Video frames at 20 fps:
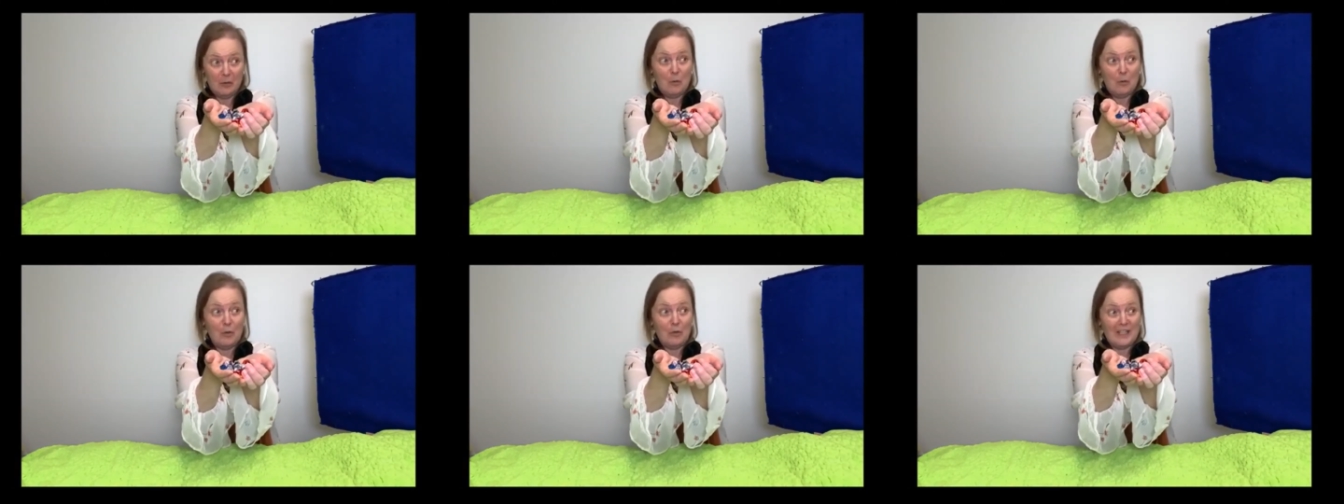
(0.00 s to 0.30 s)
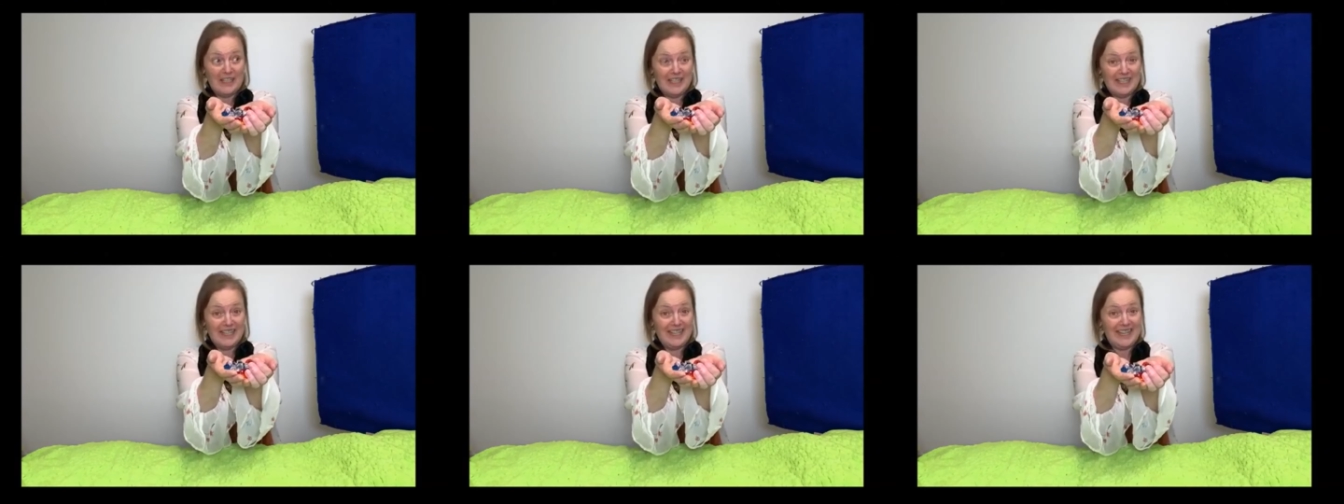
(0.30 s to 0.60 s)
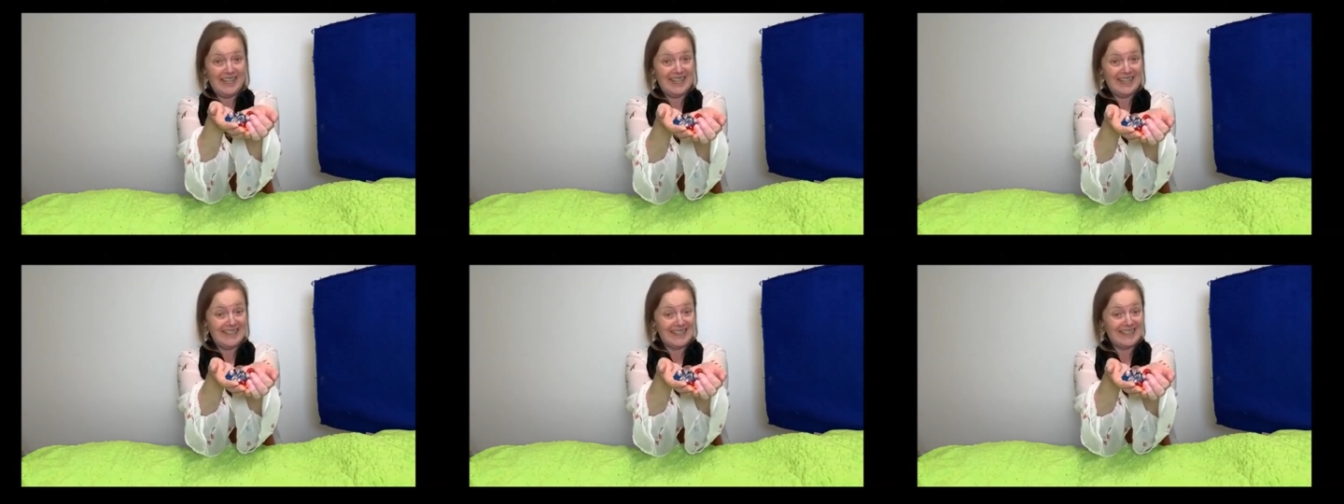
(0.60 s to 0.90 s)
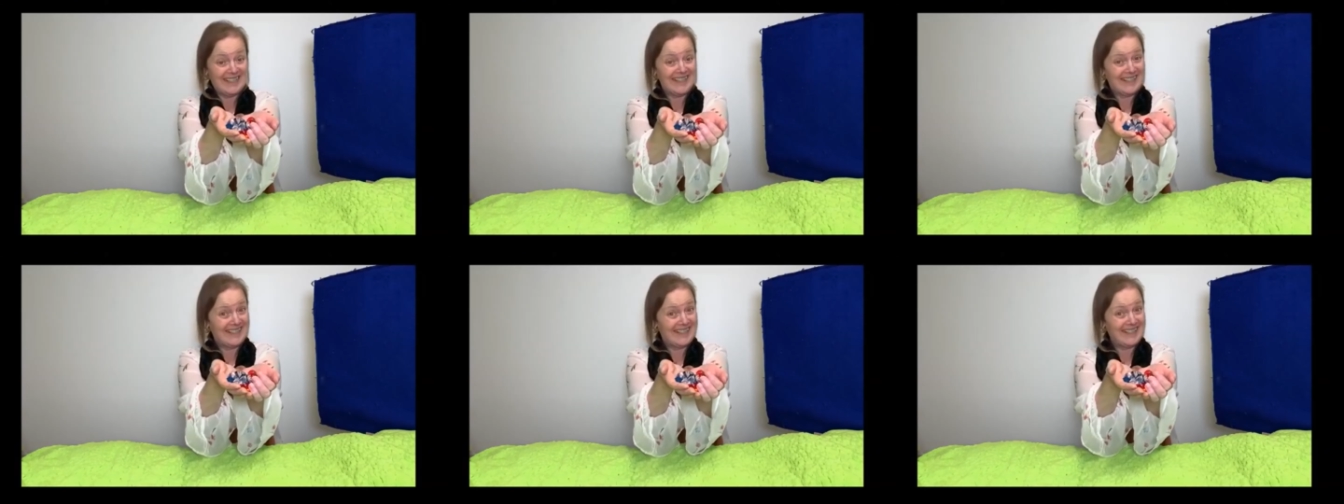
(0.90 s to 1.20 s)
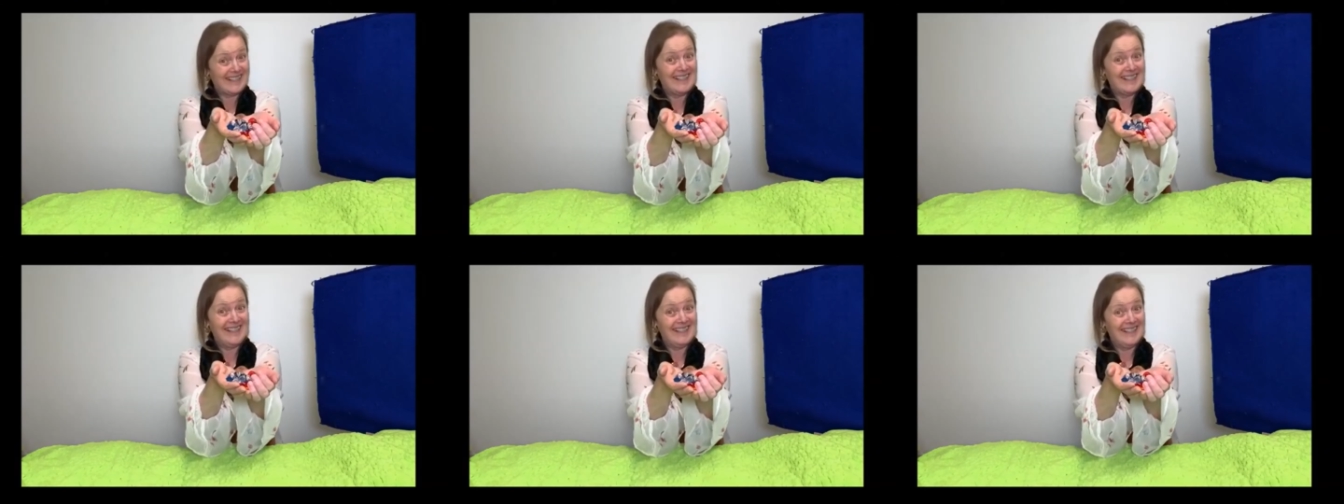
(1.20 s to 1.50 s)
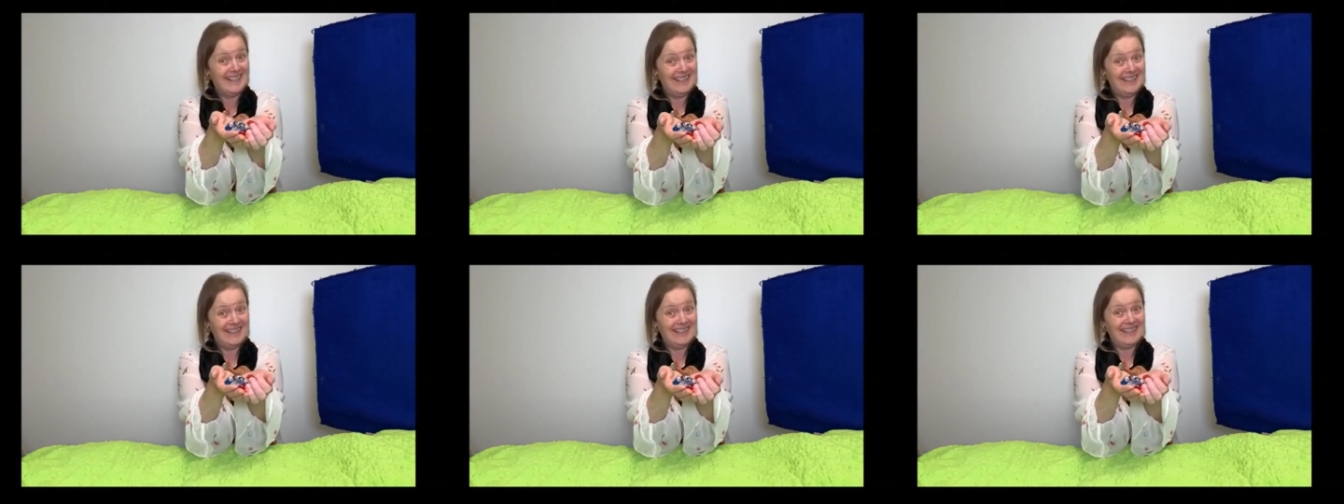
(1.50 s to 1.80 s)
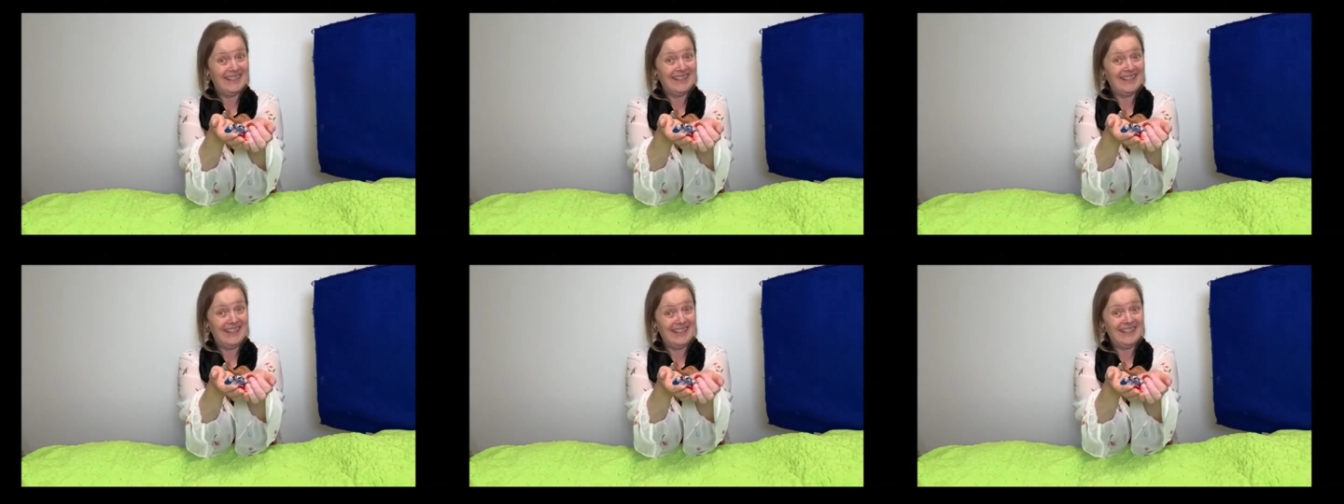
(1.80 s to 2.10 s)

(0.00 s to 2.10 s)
yes. That